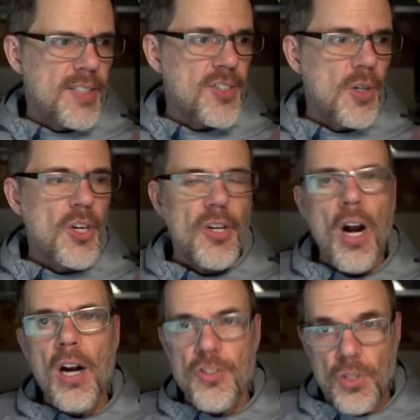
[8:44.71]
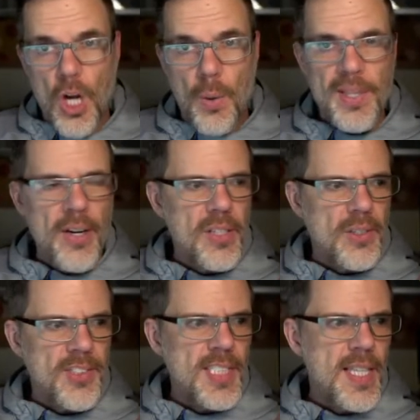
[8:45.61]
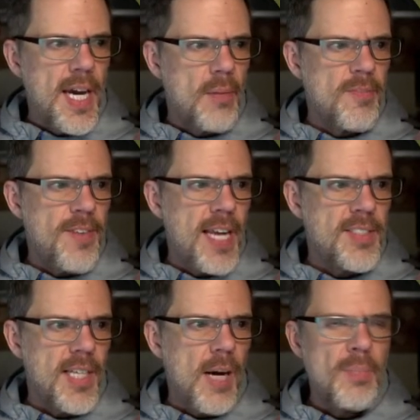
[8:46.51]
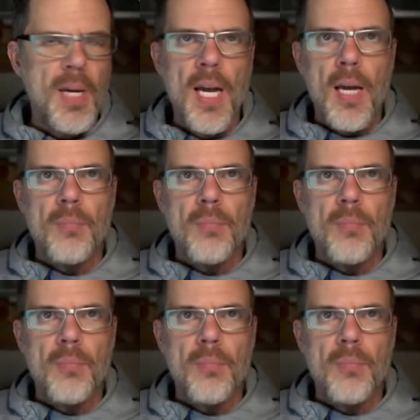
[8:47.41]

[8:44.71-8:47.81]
and so your cards will go in there and you'll see them face up,